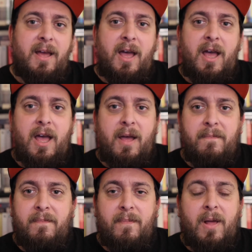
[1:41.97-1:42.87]

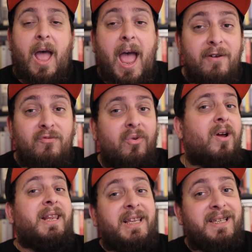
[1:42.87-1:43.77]
and
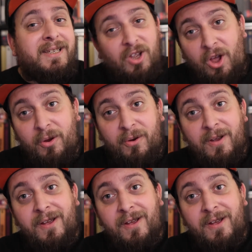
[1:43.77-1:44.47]
rightly so.